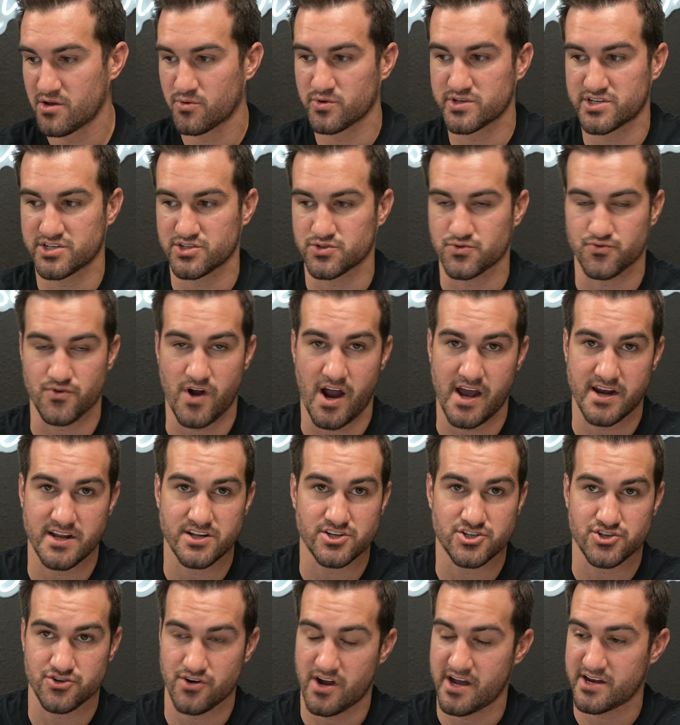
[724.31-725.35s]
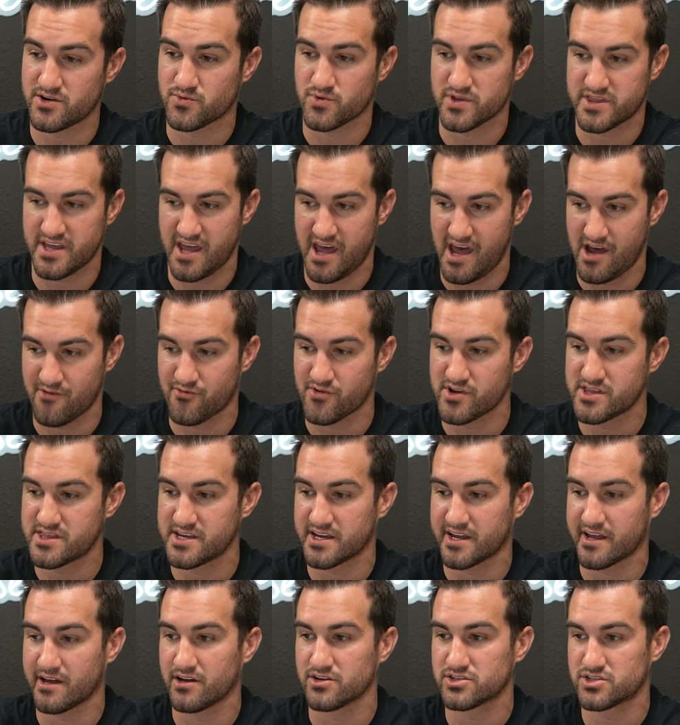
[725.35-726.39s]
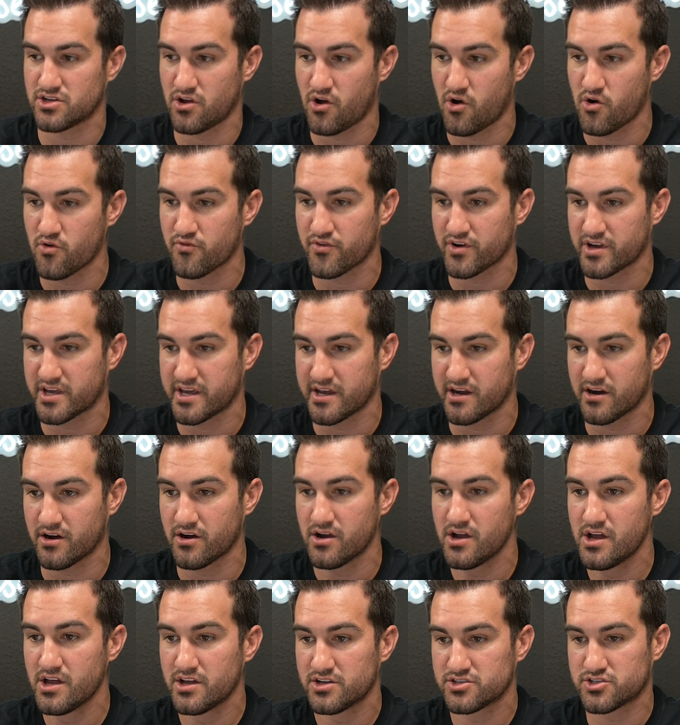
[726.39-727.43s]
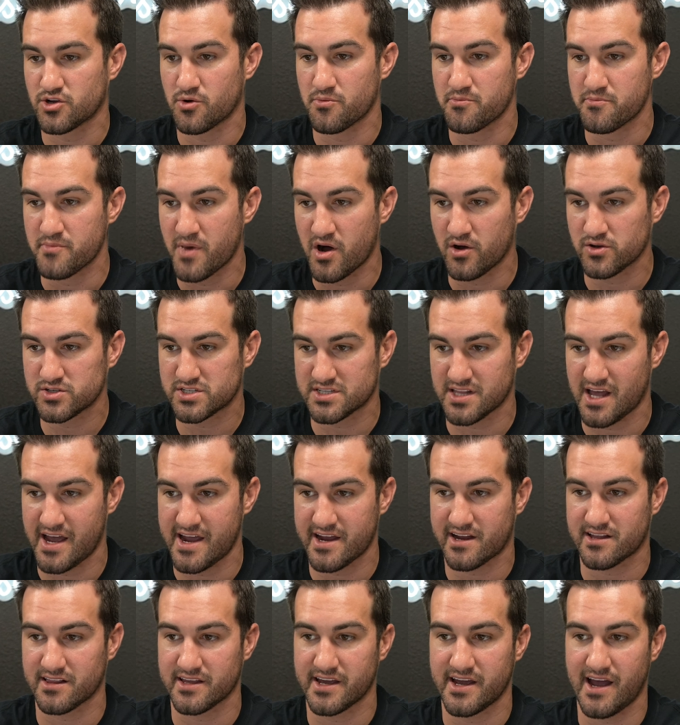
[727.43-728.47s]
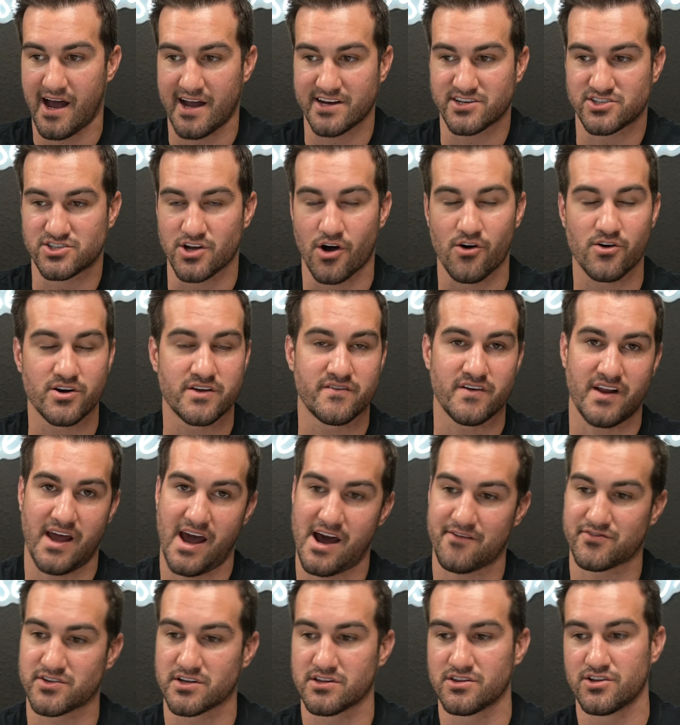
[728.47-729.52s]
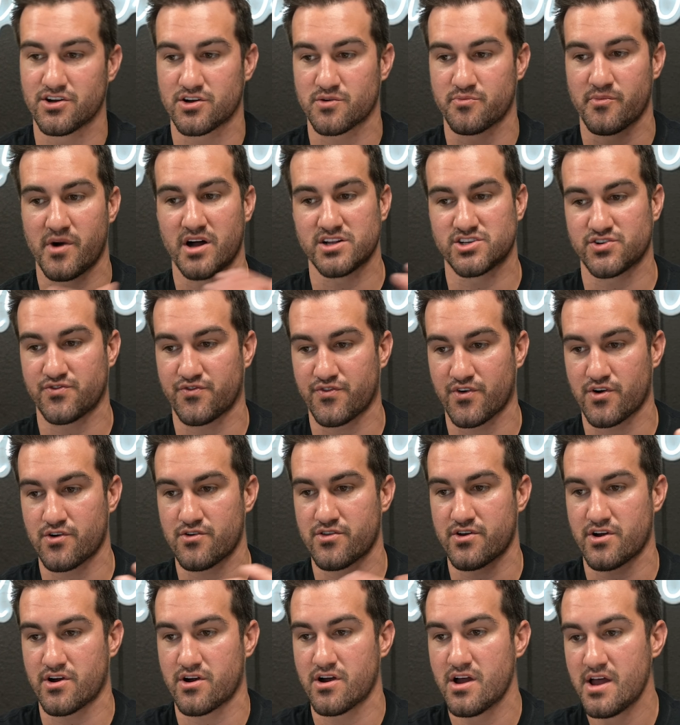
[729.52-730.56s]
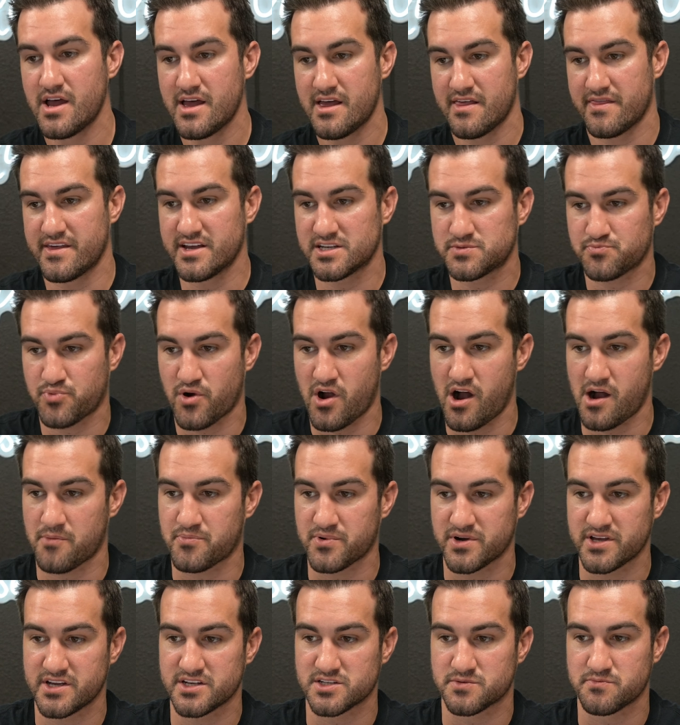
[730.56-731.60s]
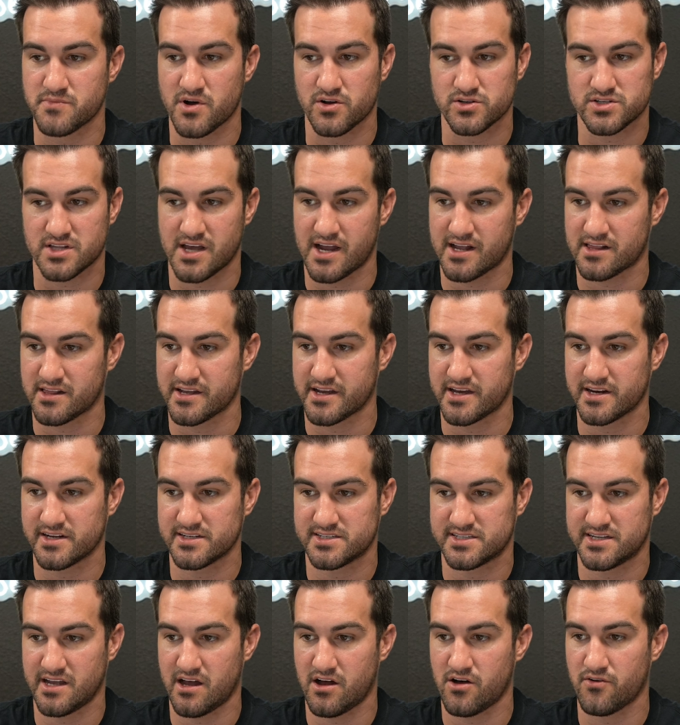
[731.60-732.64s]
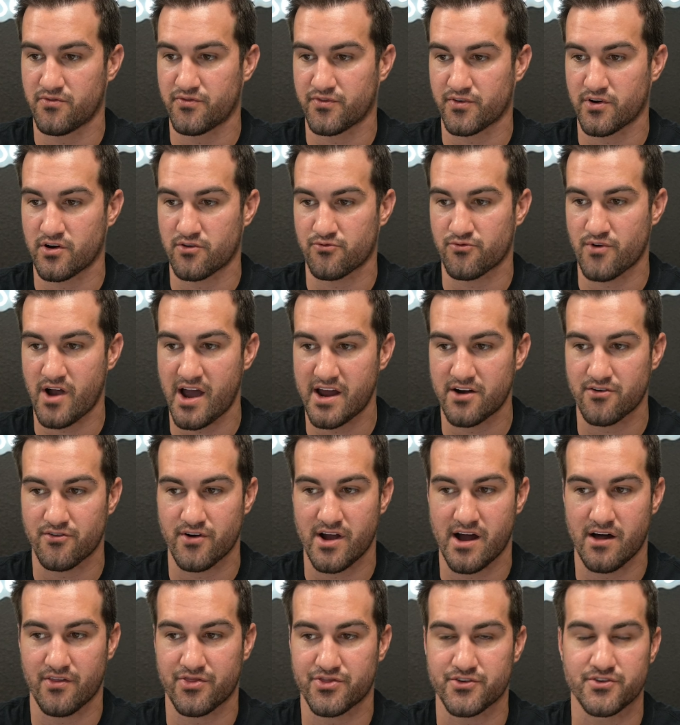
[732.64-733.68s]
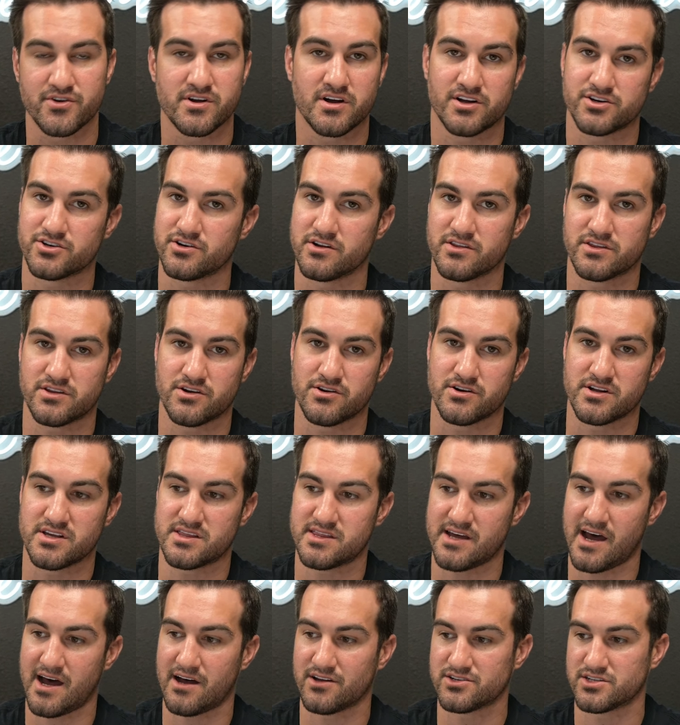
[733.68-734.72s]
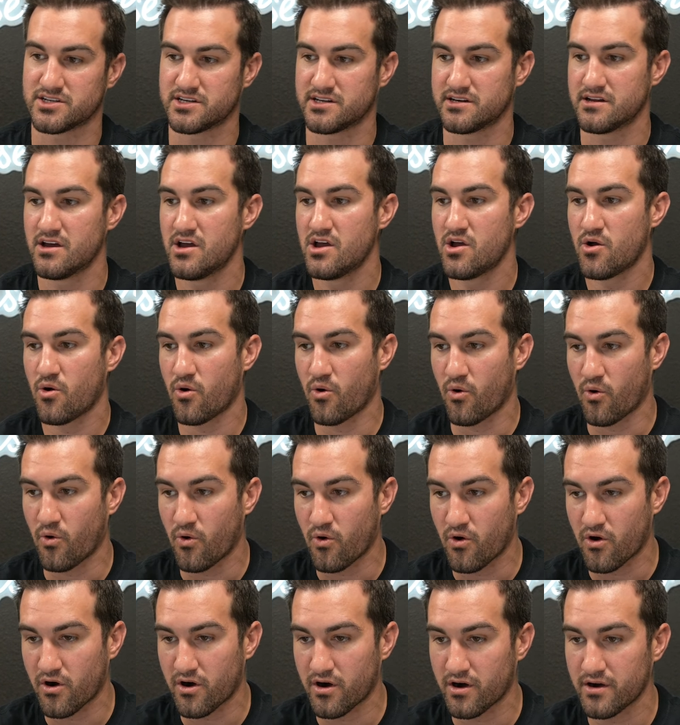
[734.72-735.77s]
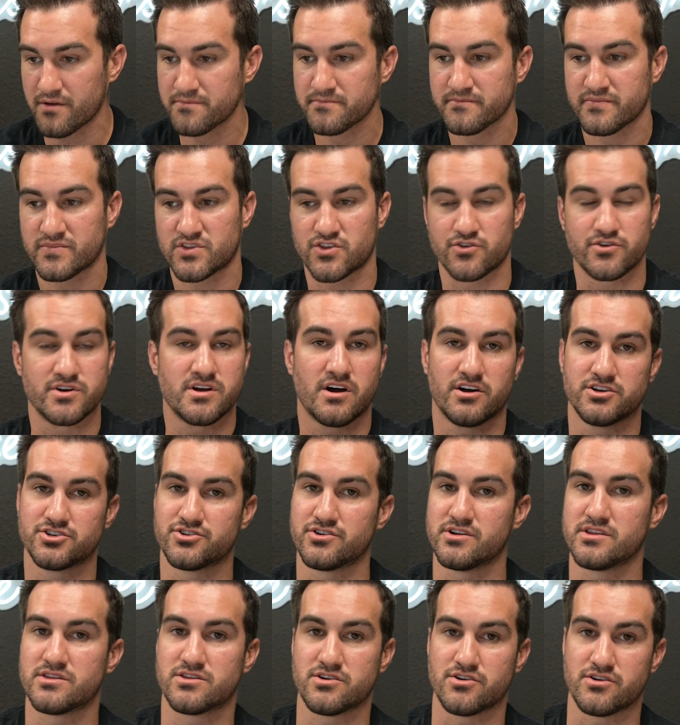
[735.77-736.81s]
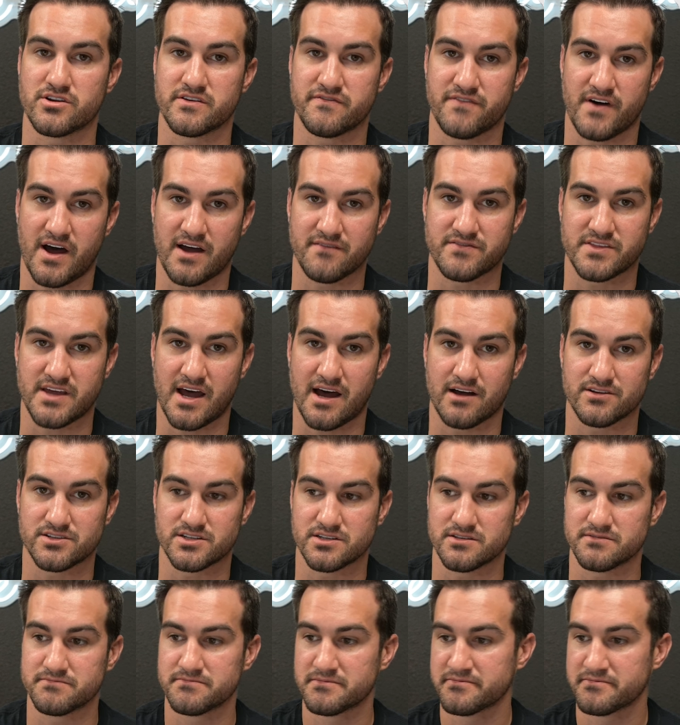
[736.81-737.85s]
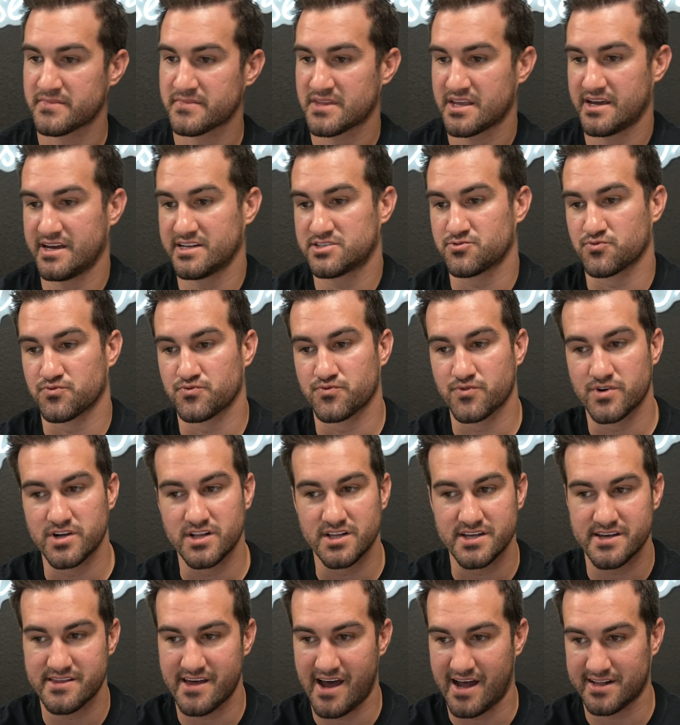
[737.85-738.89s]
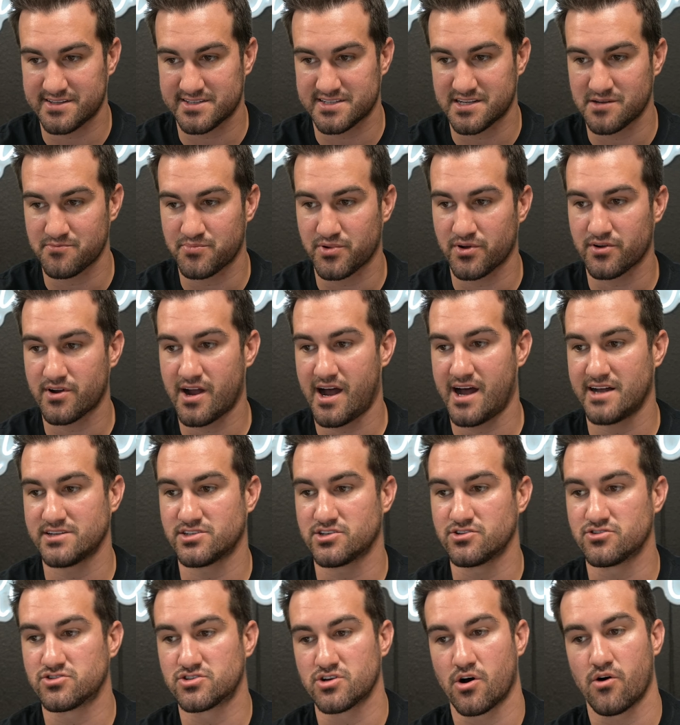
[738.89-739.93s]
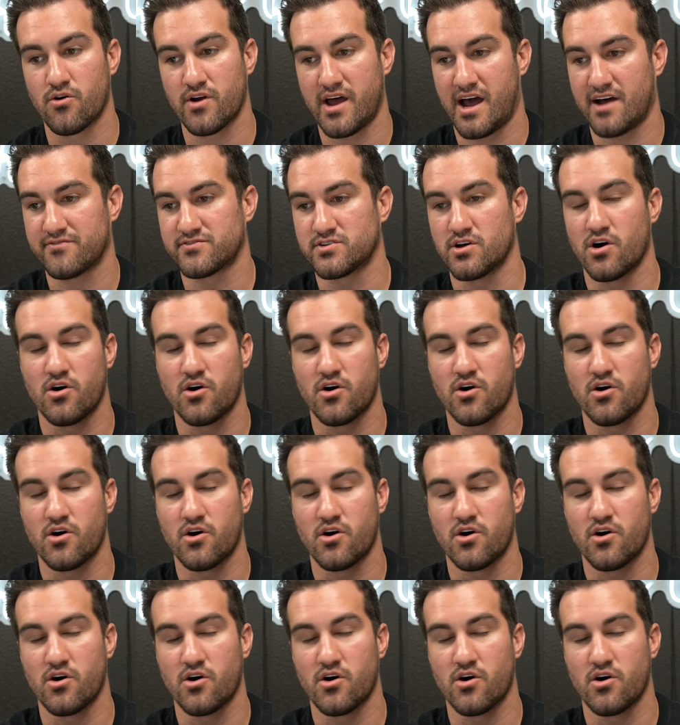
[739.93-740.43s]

which is right in trend with everything else over here. So most likely, I don't even have to look much further. This property is most likely going to sell for right around $330,000 or $335,000. It's really that simple, guys. You don't have to